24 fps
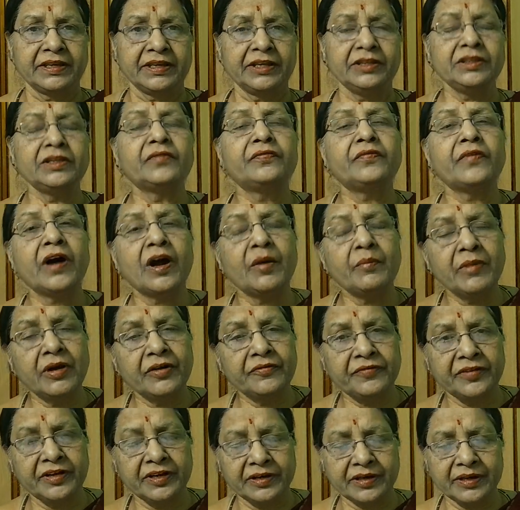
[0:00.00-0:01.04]
In the form
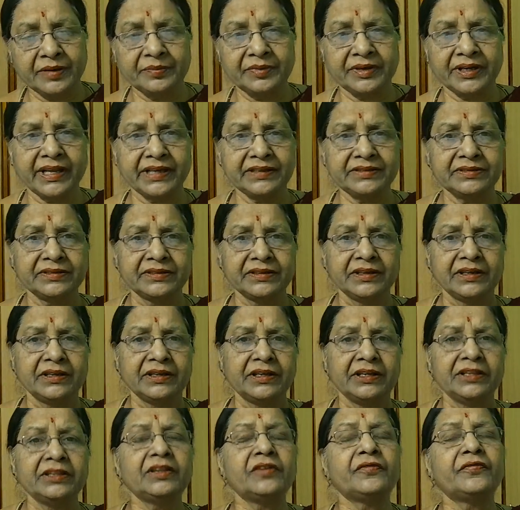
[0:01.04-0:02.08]
of income tax,
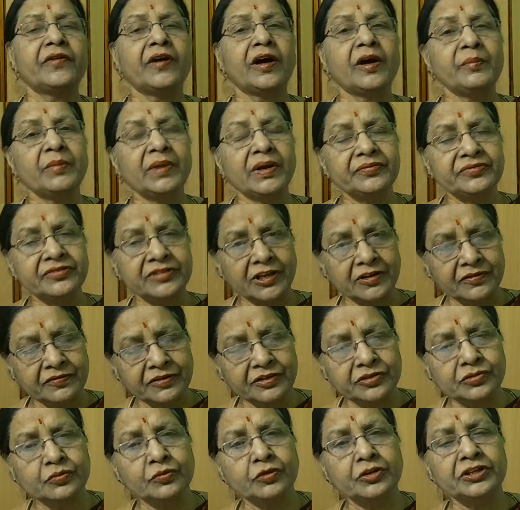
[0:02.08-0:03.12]
in the form of
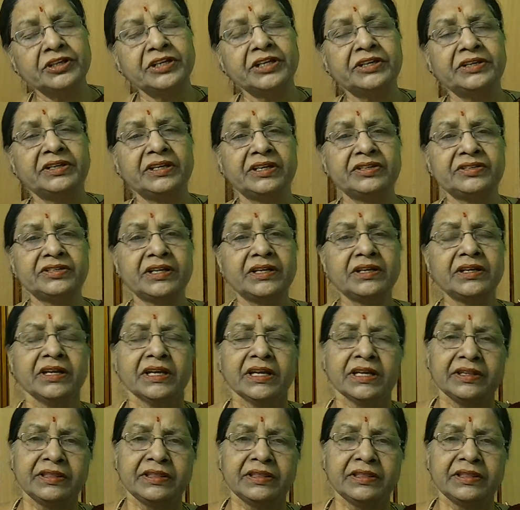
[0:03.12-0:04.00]
service orientation,